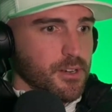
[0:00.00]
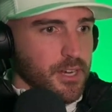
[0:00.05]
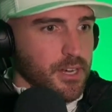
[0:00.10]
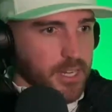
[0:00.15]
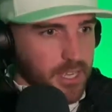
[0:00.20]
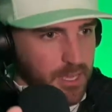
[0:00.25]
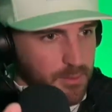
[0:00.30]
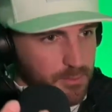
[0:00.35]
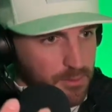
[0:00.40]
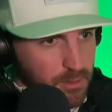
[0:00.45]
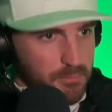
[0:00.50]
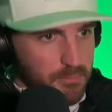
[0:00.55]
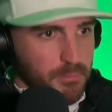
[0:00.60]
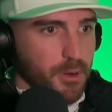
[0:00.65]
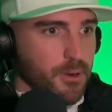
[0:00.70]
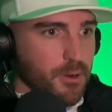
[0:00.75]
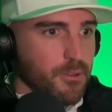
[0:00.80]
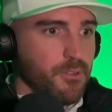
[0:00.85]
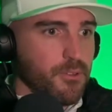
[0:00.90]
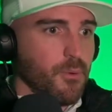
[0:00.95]
it keeps the
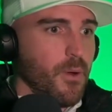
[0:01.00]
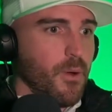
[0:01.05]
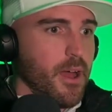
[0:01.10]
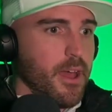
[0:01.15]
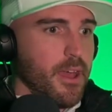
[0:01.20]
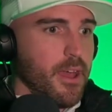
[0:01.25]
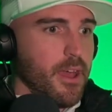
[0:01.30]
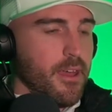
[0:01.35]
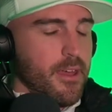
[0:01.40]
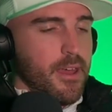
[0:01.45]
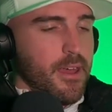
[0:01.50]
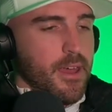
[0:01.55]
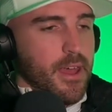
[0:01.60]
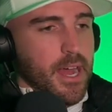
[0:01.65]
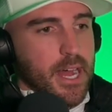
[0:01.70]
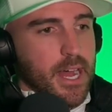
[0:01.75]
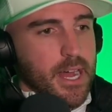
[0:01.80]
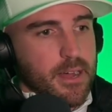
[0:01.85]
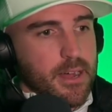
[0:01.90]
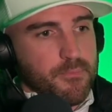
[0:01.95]
birds away,
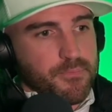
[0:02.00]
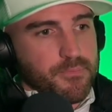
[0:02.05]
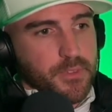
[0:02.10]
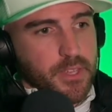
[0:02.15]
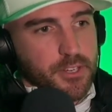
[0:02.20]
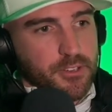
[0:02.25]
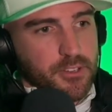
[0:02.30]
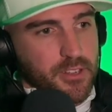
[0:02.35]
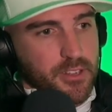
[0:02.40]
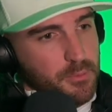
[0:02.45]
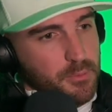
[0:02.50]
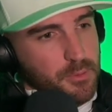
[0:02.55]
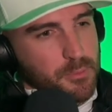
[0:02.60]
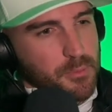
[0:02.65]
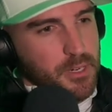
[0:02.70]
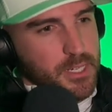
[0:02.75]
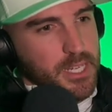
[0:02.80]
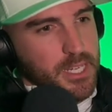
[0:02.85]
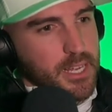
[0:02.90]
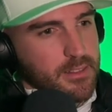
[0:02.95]
and just helps
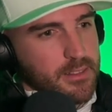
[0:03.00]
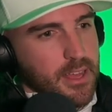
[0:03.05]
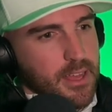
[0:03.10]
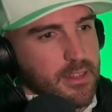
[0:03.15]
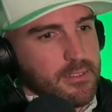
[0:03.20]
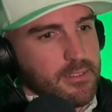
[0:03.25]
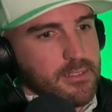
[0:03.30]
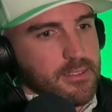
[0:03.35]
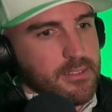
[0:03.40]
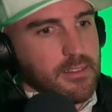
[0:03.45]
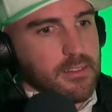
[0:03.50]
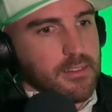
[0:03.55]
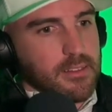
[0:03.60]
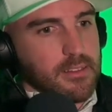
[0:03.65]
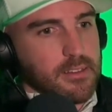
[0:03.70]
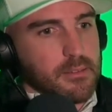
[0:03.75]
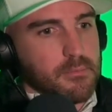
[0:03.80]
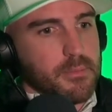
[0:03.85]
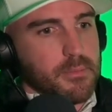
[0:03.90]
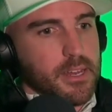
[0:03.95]
protect that seed a
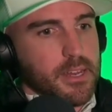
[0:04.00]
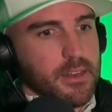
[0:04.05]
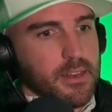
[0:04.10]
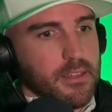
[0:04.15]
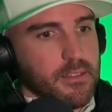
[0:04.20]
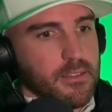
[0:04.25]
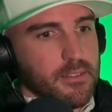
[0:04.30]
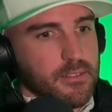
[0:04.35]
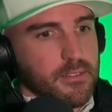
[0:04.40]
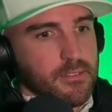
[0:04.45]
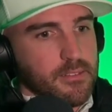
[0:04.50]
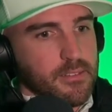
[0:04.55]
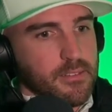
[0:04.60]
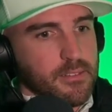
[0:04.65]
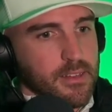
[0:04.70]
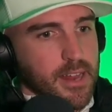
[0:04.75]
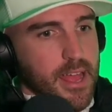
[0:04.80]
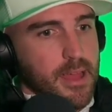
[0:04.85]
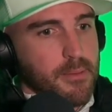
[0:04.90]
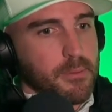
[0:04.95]
little bit. Is
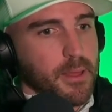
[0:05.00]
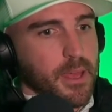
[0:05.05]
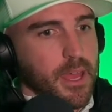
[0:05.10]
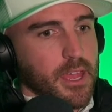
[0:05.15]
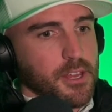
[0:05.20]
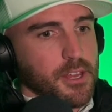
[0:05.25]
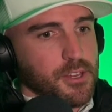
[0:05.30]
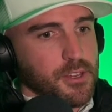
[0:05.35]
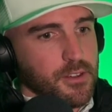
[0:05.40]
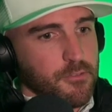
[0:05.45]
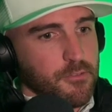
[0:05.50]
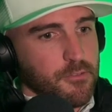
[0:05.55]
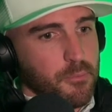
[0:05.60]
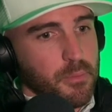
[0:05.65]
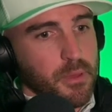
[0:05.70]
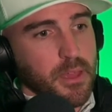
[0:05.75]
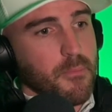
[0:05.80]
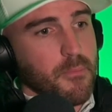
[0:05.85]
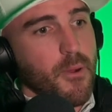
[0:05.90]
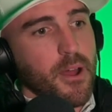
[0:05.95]
an application of
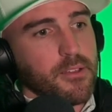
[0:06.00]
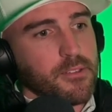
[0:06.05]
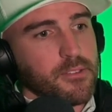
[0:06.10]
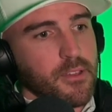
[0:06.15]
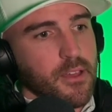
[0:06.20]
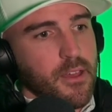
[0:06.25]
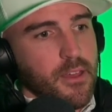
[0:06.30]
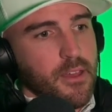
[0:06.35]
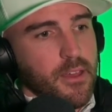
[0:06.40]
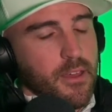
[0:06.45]
peat moss.